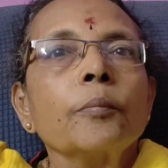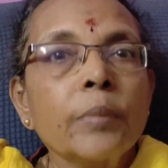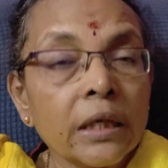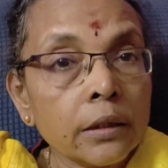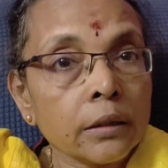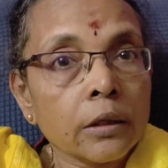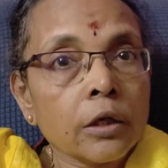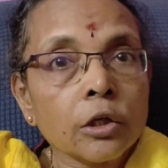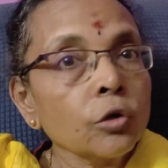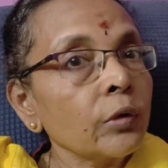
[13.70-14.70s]
But
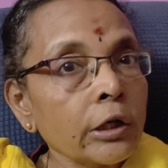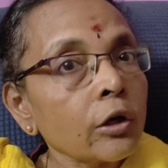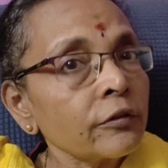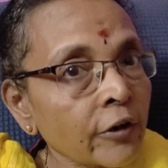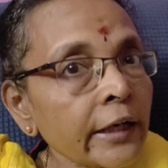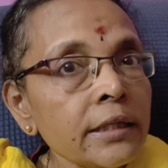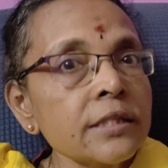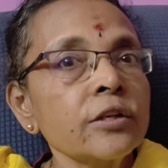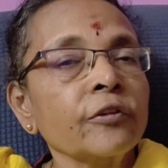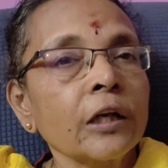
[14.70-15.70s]
you will not find
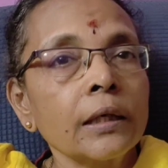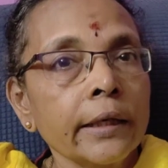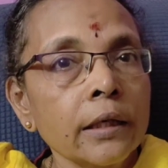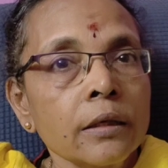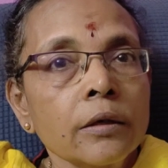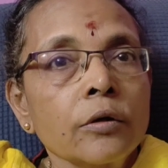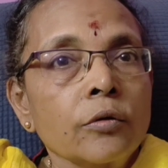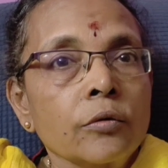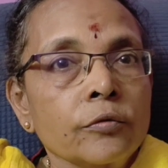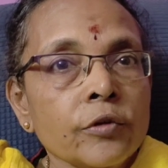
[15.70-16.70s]
this difficulty
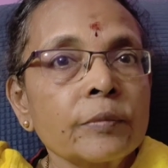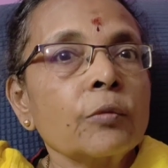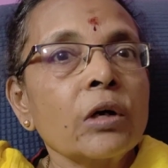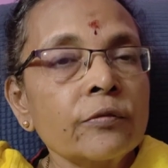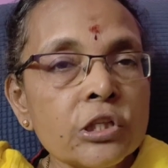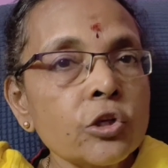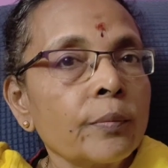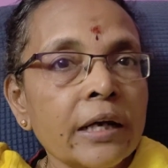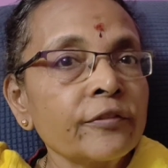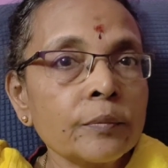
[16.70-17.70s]
from the one which you
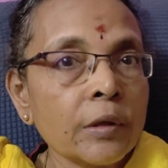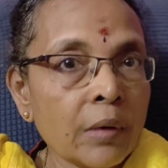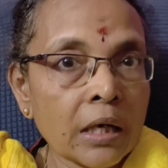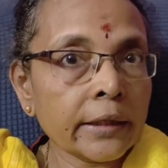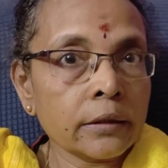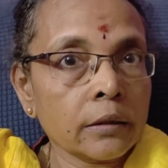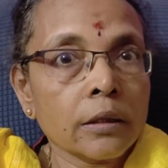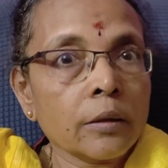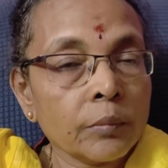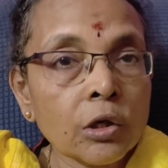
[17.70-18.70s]
buy from the market
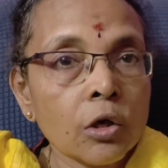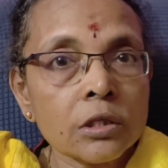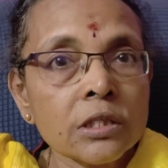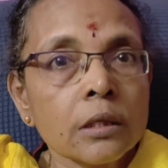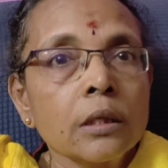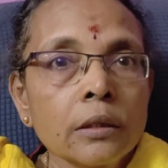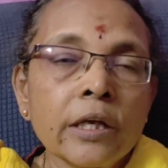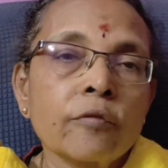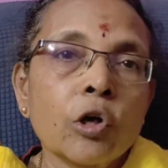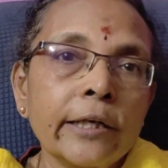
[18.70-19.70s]
because
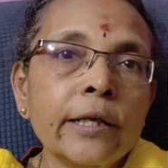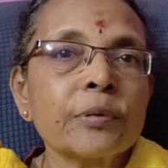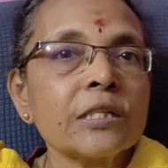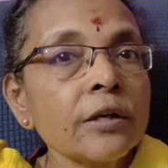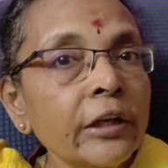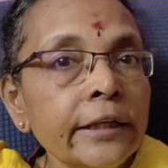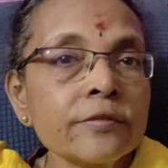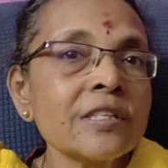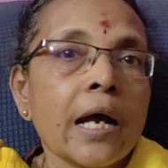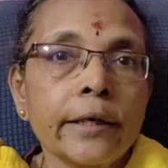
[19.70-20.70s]
they have already
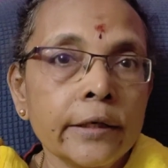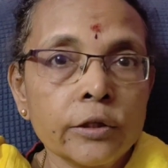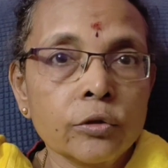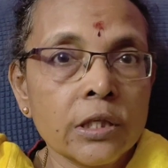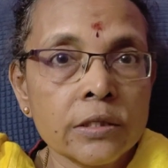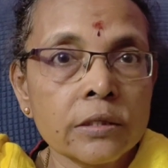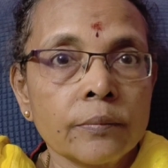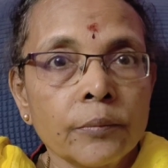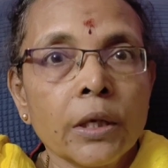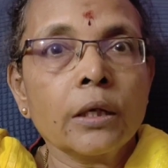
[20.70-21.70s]
preservatives added to this.
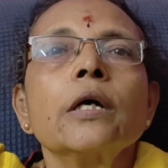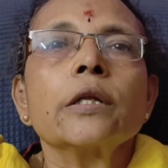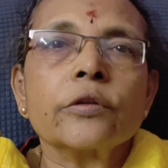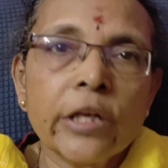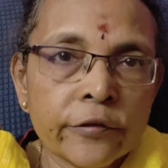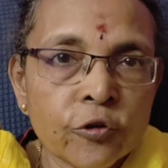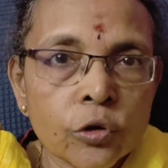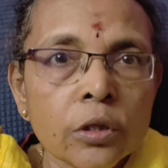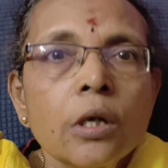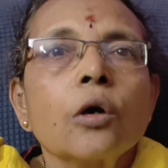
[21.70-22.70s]

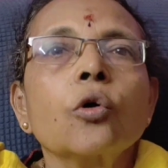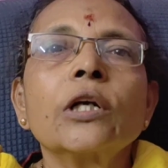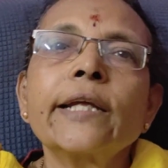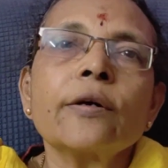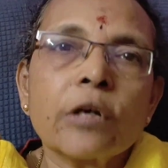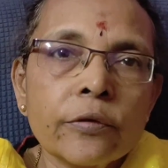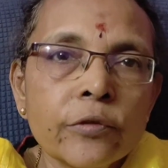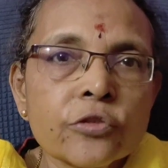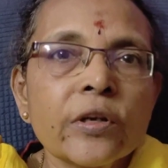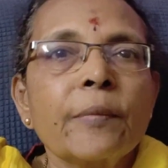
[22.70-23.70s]
Therefore, only the one
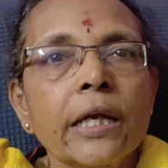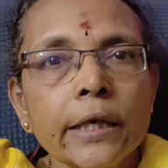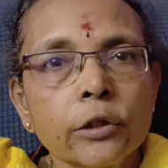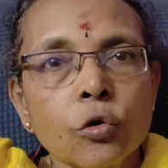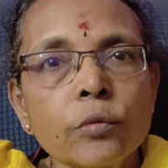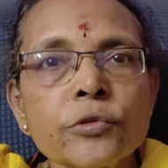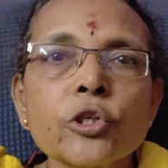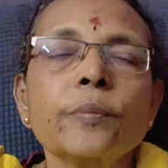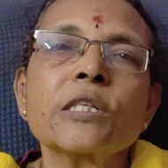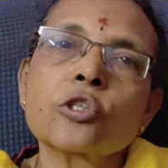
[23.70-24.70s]
which we make at home
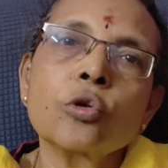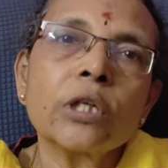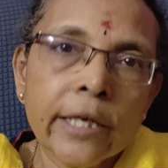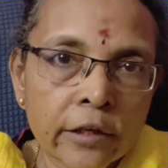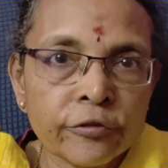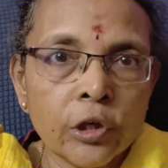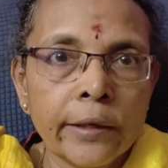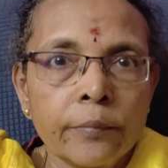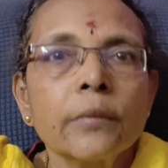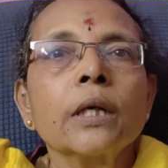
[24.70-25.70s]
should be stored carefully.